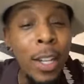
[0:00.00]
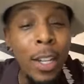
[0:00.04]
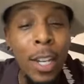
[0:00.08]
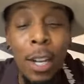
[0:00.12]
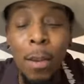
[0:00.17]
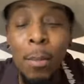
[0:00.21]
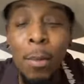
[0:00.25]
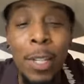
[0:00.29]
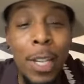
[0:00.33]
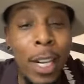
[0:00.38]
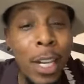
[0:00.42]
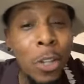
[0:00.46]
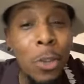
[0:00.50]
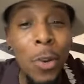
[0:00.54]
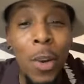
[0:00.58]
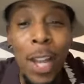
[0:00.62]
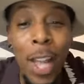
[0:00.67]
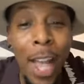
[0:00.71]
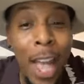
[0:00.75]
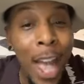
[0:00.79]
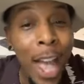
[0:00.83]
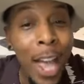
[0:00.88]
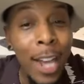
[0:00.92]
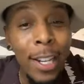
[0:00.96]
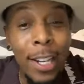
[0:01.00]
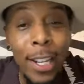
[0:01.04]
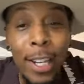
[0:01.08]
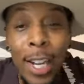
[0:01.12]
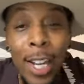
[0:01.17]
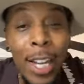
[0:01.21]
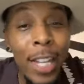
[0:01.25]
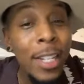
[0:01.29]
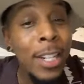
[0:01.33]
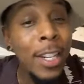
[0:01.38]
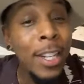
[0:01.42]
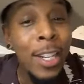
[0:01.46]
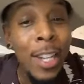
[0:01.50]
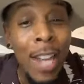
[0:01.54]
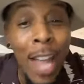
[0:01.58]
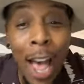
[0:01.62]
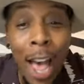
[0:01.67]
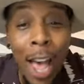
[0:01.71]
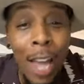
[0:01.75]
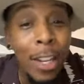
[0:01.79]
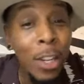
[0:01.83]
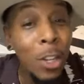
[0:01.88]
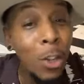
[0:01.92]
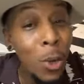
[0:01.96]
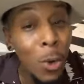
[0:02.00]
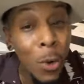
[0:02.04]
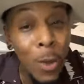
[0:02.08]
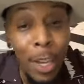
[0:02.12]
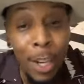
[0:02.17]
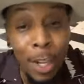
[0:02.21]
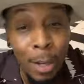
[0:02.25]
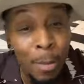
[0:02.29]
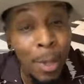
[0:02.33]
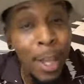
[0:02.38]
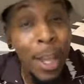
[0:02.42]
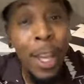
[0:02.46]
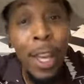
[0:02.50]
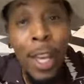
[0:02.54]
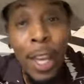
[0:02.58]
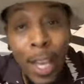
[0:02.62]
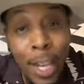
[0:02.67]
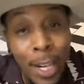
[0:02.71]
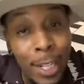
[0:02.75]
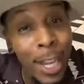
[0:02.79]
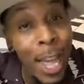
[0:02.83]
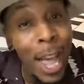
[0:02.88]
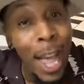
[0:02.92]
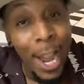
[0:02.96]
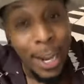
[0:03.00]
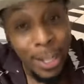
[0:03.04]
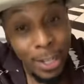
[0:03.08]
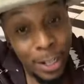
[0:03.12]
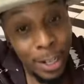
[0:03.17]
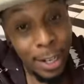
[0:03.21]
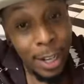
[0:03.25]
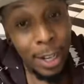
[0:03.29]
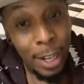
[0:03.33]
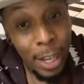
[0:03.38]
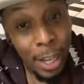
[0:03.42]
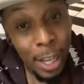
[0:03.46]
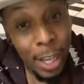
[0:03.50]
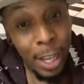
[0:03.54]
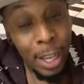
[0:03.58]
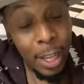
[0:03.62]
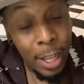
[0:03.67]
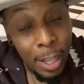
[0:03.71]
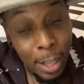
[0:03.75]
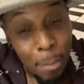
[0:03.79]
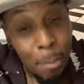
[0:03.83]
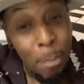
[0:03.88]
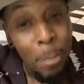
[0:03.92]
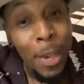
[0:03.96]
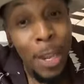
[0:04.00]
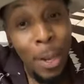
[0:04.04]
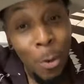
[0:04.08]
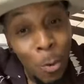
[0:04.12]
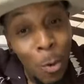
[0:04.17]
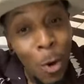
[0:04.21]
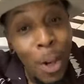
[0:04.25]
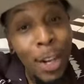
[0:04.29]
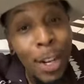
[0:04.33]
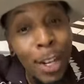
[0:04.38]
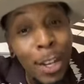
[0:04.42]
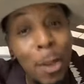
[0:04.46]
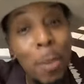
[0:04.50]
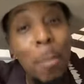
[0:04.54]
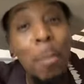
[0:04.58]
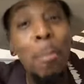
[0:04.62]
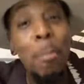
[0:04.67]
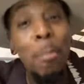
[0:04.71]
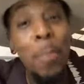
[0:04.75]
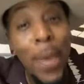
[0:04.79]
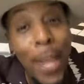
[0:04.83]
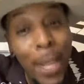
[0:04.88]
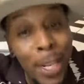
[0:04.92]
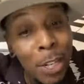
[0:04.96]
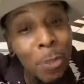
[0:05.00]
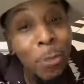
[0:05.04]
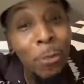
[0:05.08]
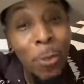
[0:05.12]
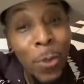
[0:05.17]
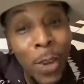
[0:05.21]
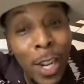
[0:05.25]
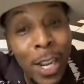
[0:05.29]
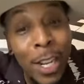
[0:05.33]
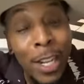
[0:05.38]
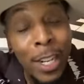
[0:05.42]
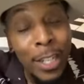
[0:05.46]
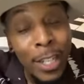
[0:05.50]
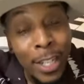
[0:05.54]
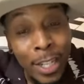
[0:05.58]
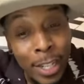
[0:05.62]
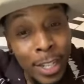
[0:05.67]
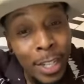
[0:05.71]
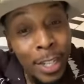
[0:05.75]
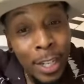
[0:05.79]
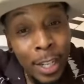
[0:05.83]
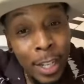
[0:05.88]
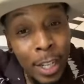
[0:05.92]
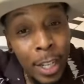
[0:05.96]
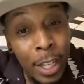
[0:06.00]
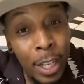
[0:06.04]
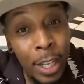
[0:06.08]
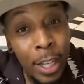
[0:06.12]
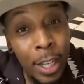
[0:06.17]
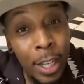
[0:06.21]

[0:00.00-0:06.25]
Tell them Deitrick Haddon is not your enemy. He's actually could be one of your best friends.